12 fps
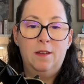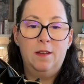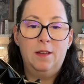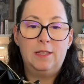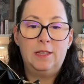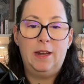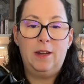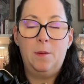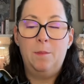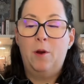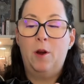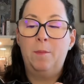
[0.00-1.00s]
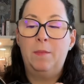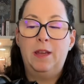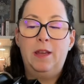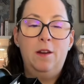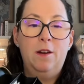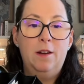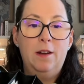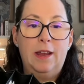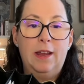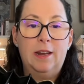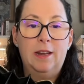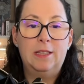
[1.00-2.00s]
a side compartment here
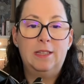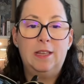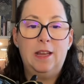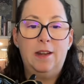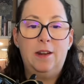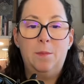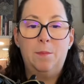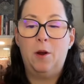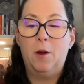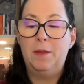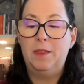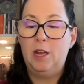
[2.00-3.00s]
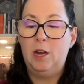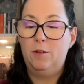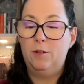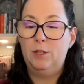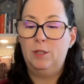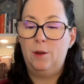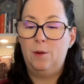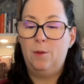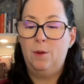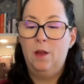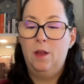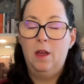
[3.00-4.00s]
and a side compartment there. So,
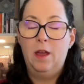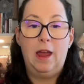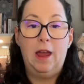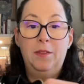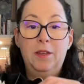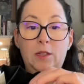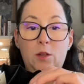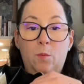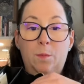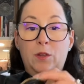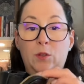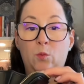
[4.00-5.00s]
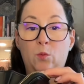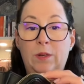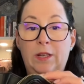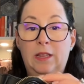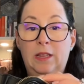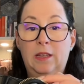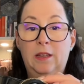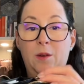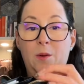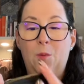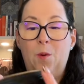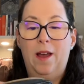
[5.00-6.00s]
and this opens really
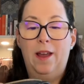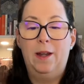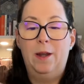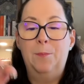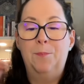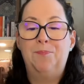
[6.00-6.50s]
wide.